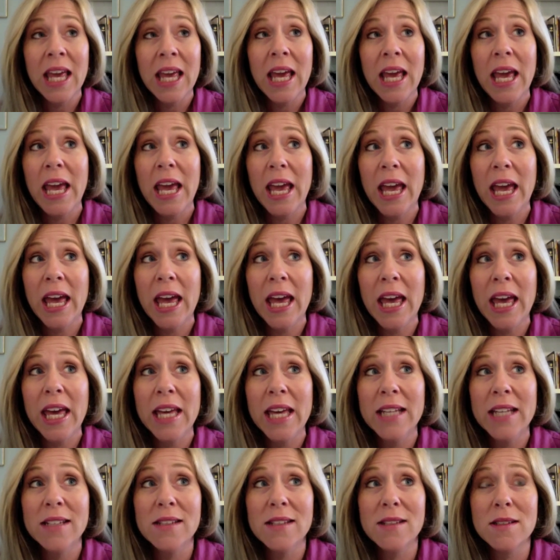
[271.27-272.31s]

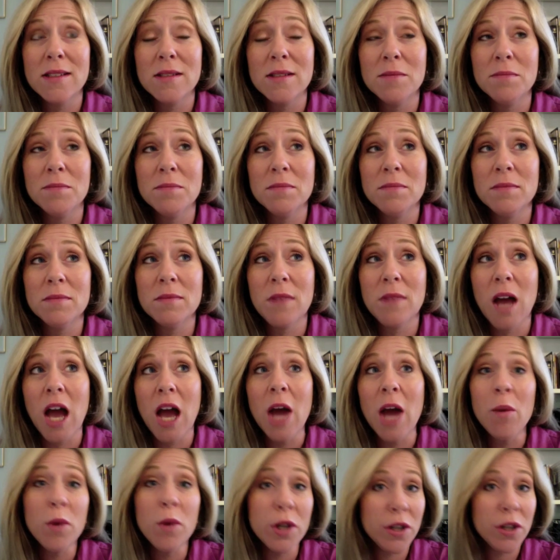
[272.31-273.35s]
And
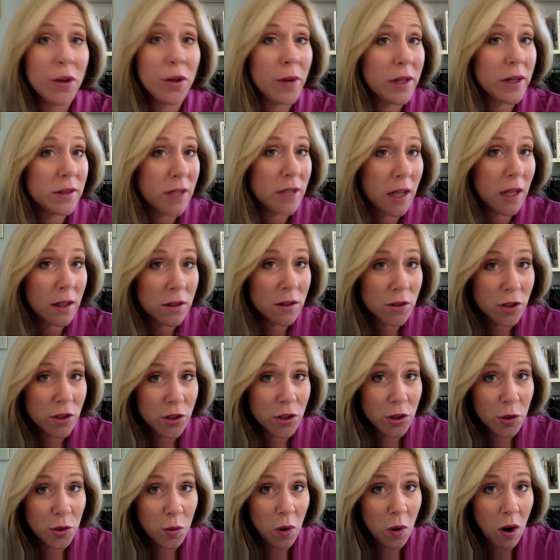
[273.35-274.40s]
I want to know how
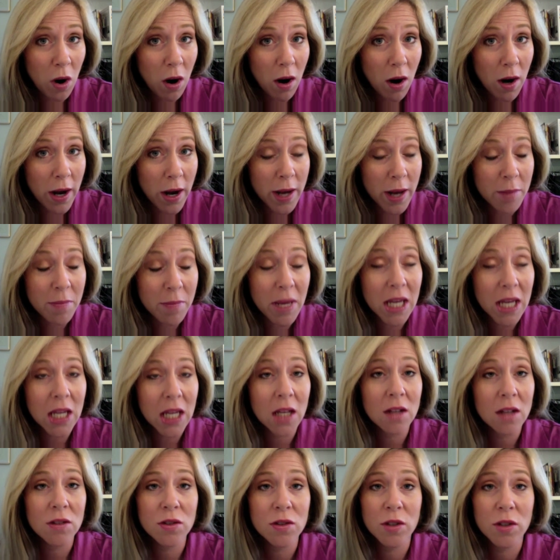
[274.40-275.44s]
talented you are at
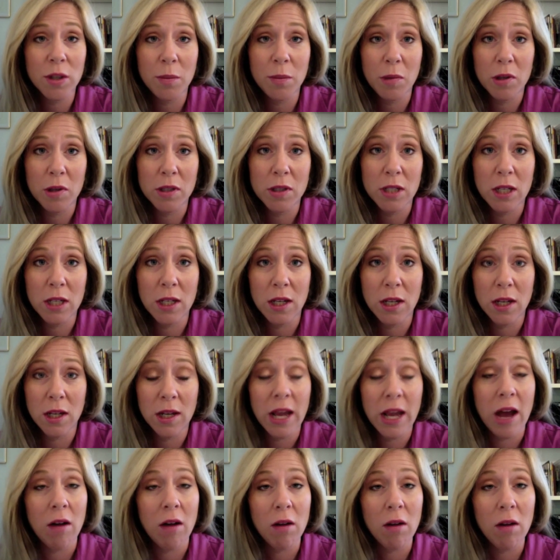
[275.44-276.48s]
making a dirty martini.
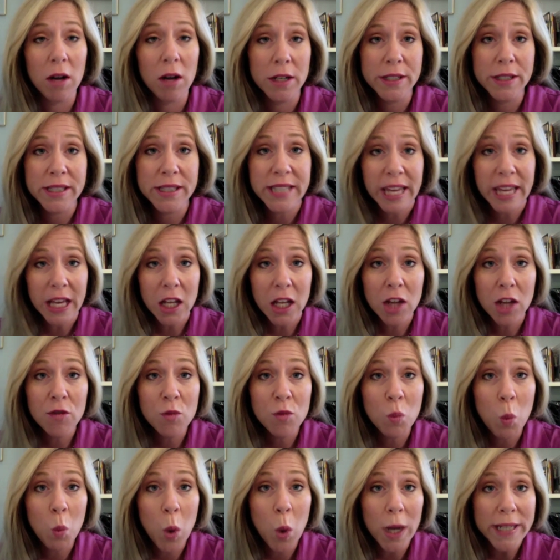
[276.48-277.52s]
Now, on a scale of
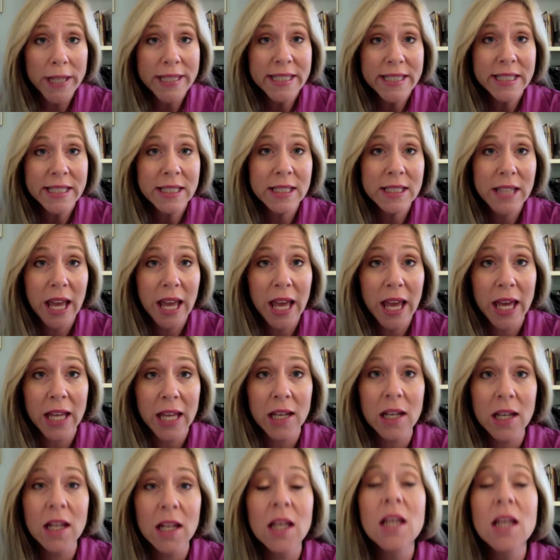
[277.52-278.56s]
1 to
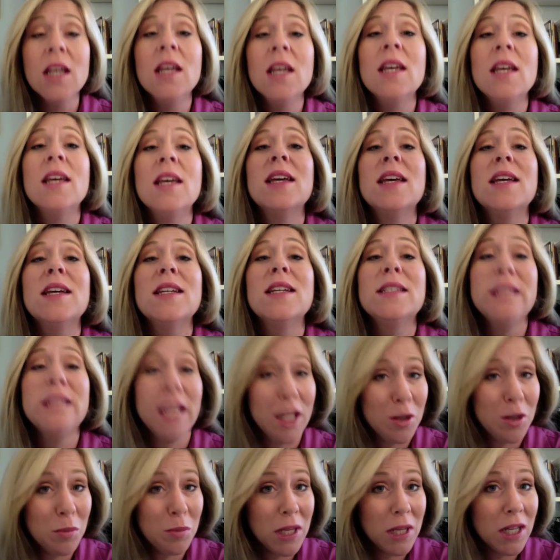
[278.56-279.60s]
10,
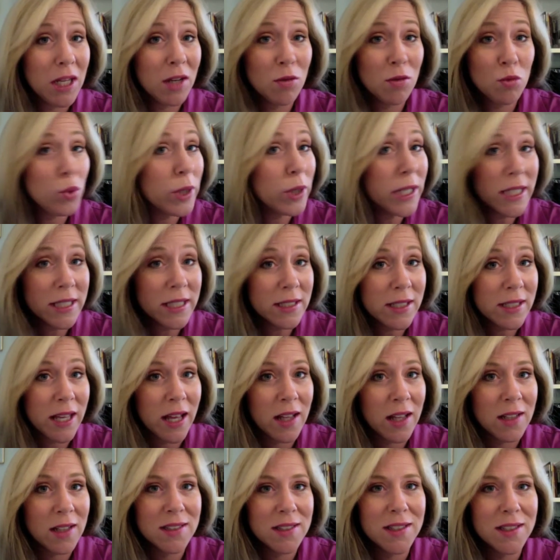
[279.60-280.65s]
10 being really
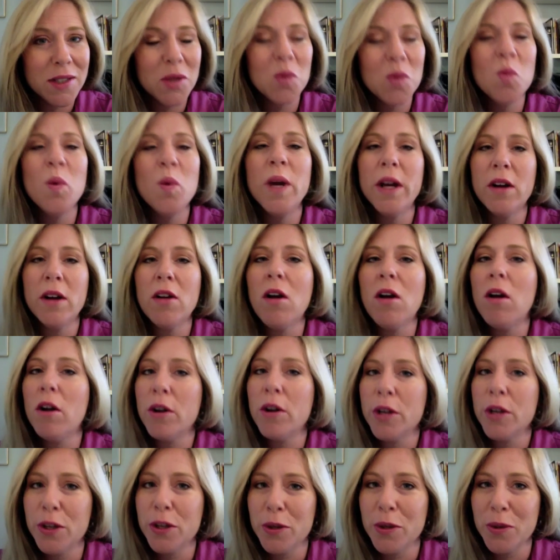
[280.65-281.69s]
talented, where are
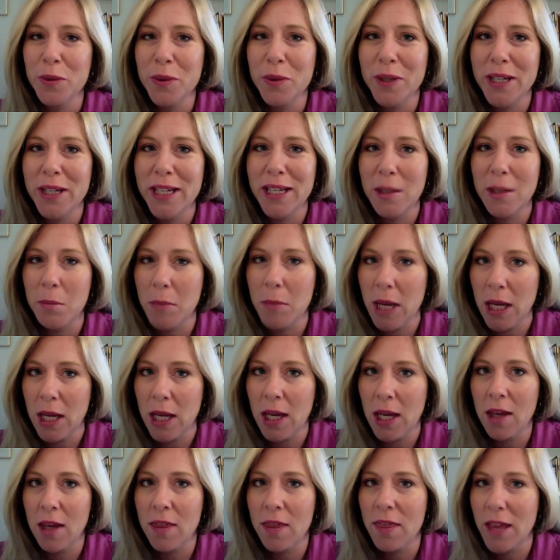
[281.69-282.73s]
you in
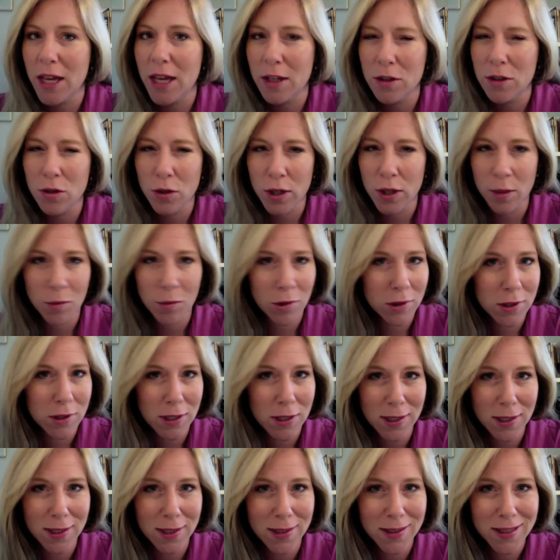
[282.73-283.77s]
making that dirty
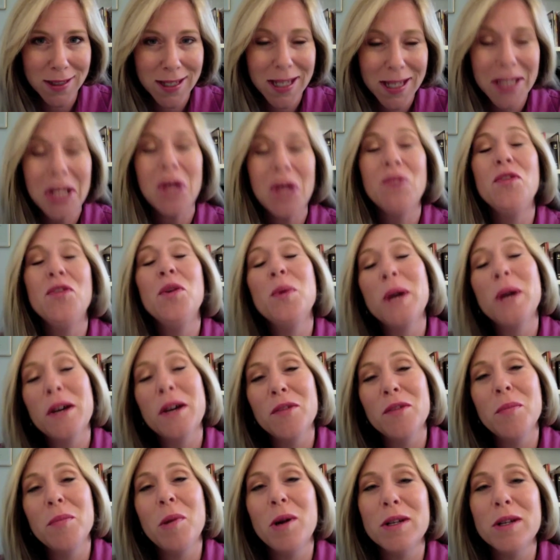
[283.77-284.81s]
martini? Now, if you have
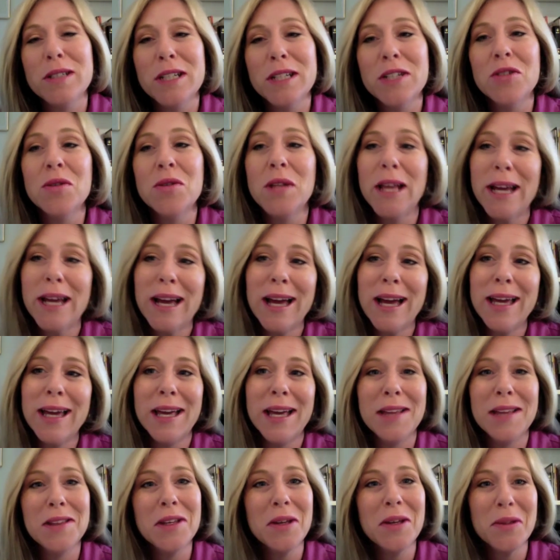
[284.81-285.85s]
a bartender like I
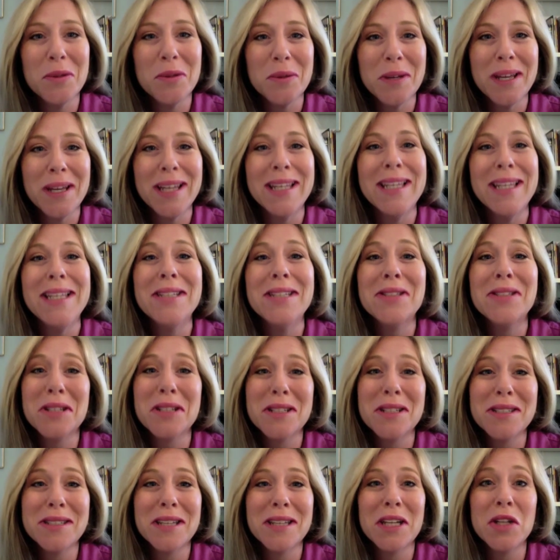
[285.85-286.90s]
had the other night, he's
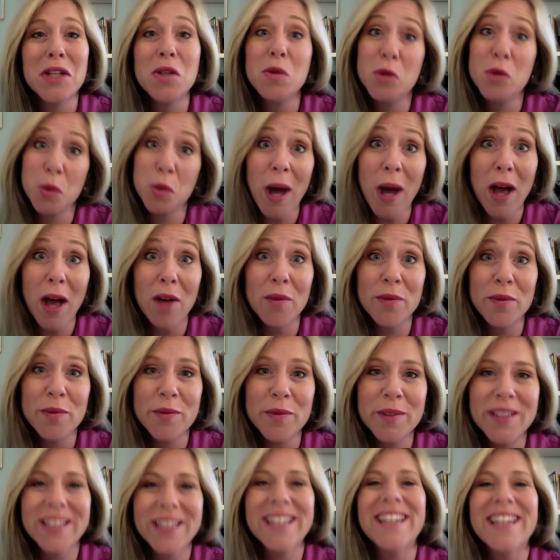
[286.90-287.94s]
going to say to you, 12.
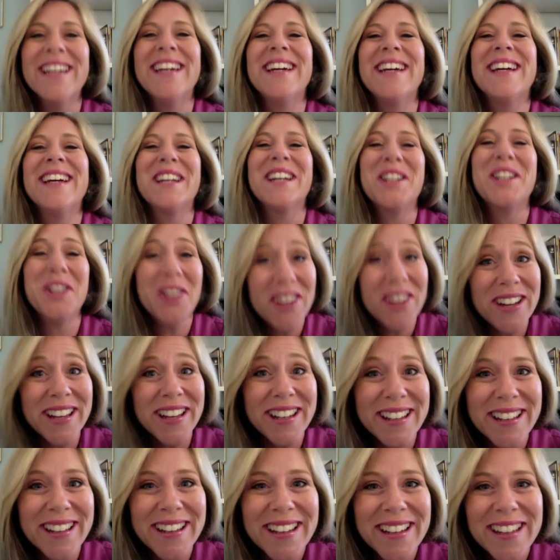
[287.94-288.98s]

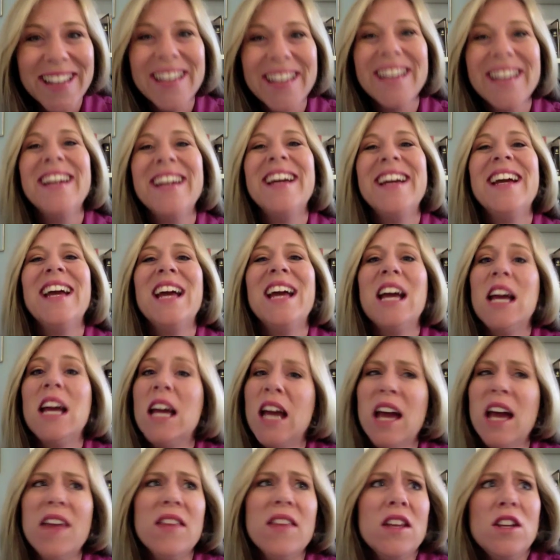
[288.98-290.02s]
Good.
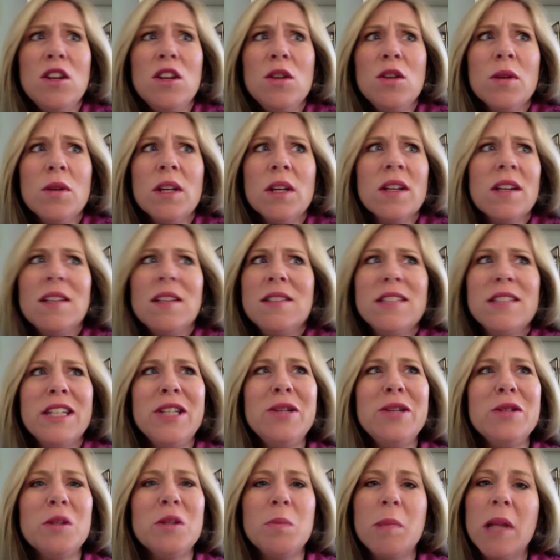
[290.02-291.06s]
And then you can
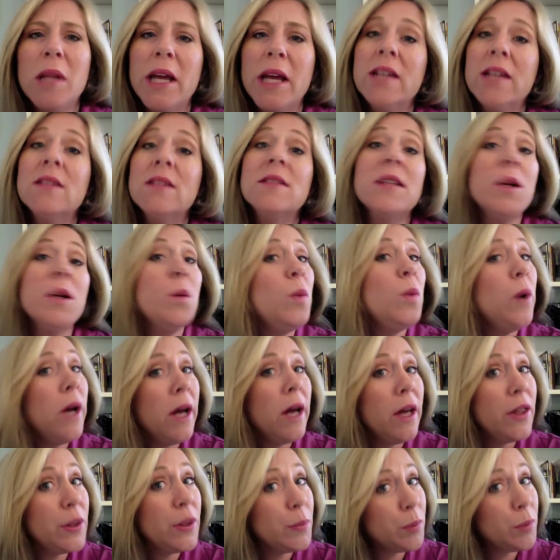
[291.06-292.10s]
continue to play and say,
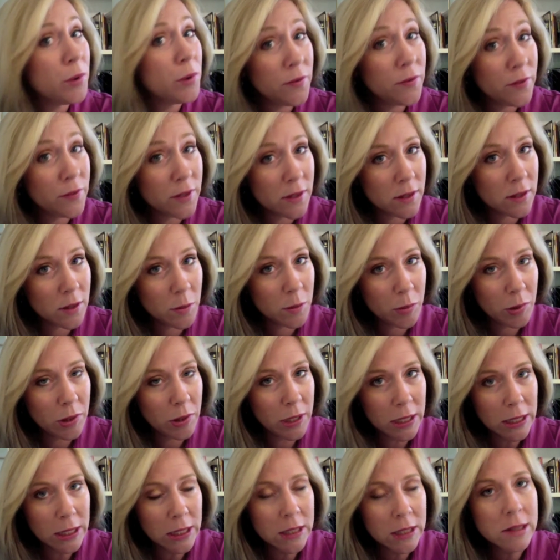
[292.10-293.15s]
well, the proof is in the
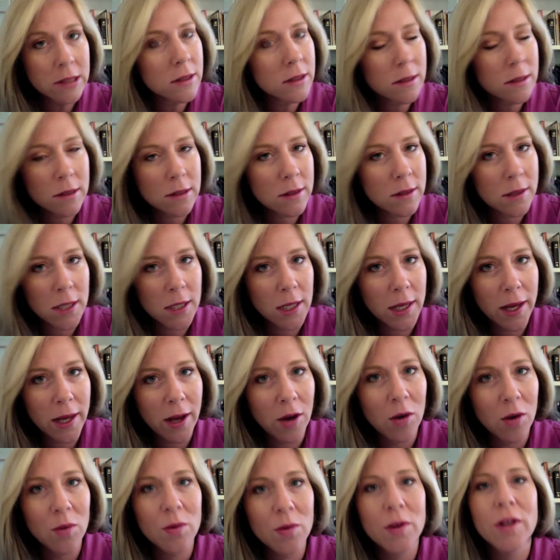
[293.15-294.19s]
pudding. Let's just see
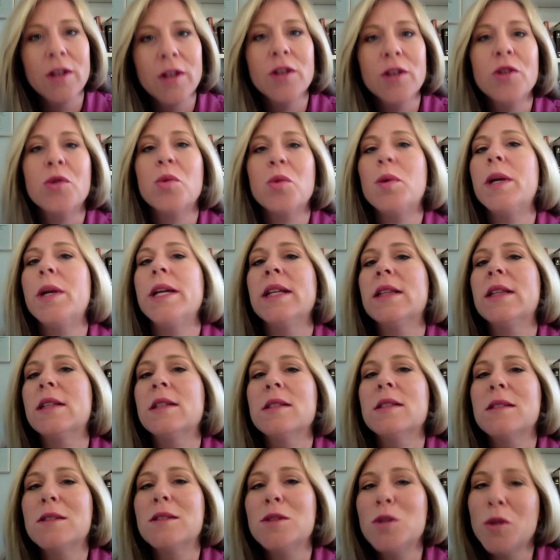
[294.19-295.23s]
how great
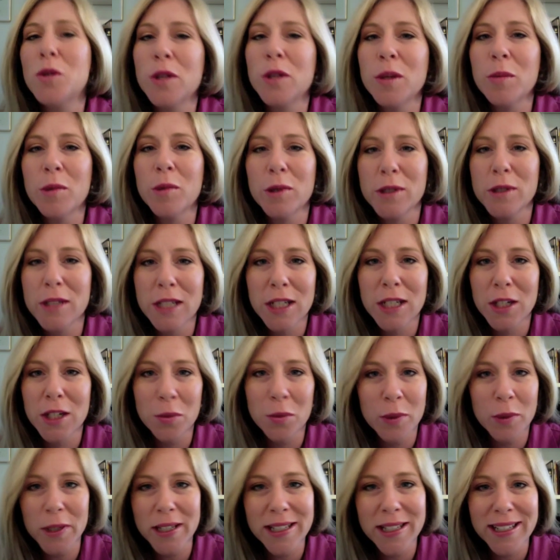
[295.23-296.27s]
this dirty martini
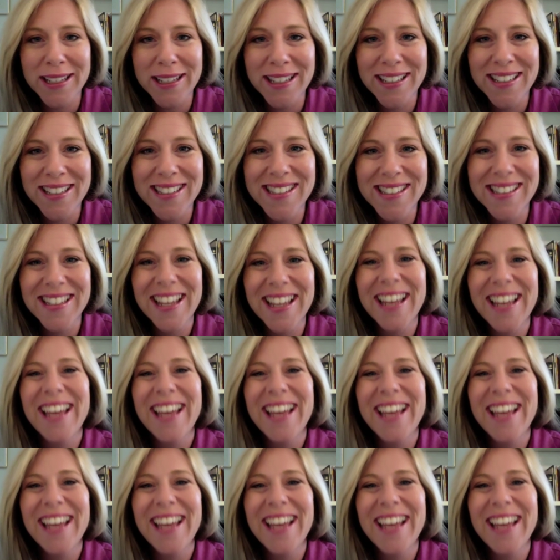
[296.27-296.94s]
really is.